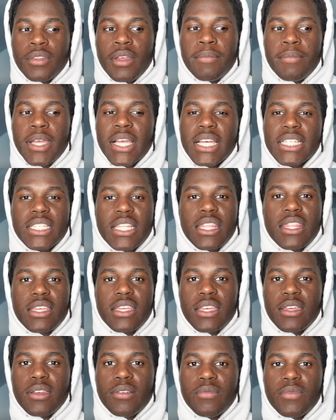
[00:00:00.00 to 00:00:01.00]
because the
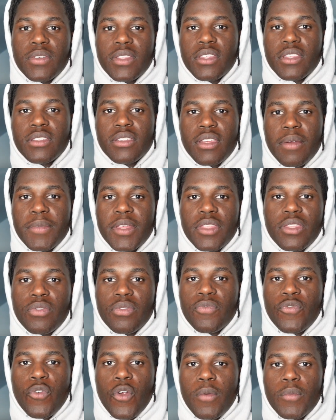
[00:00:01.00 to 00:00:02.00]
theme for the
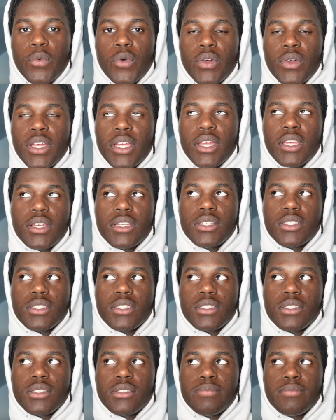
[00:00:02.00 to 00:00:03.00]
semi-formal
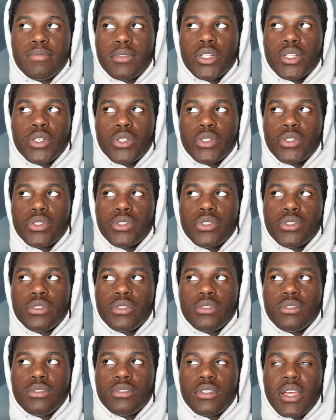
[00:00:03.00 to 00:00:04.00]
is
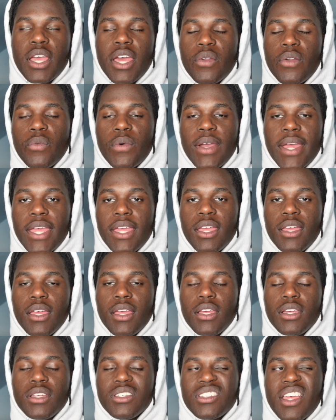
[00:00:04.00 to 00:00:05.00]
blue and white.
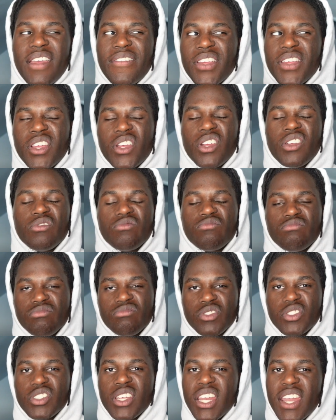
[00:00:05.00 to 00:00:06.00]
I figured
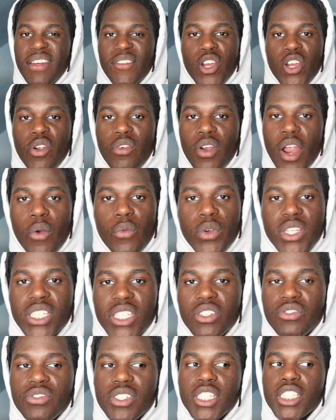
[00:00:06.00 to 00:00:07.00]
you can never go wrong with
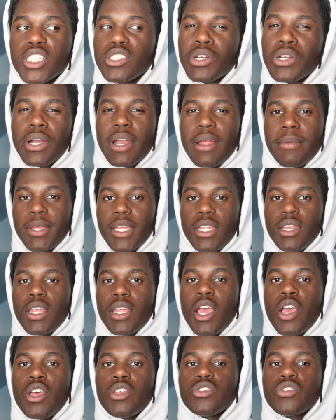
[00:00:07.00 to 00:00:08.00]
silver, you know what I mean?
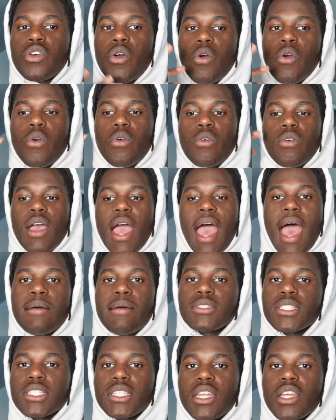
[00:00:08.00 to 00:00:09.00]
So
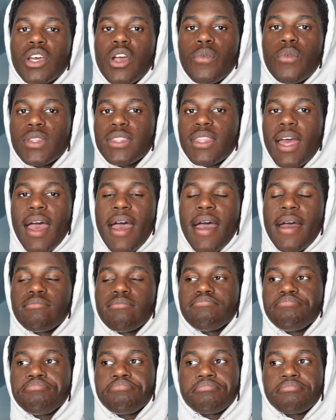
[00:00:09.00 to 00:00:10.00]
I'm just going to go with that.
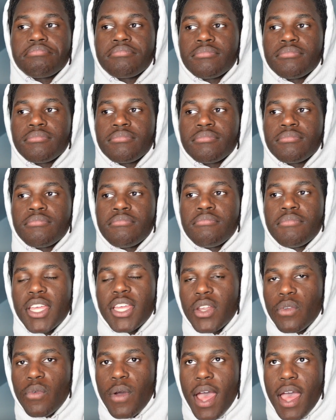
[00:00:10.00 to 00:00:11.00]

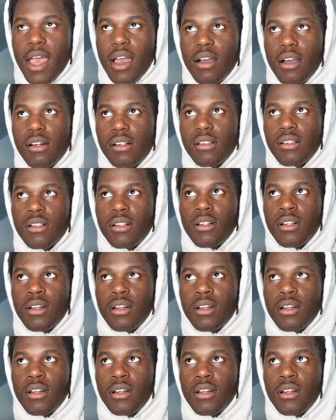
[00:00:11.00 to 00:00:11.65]
Meanwhile,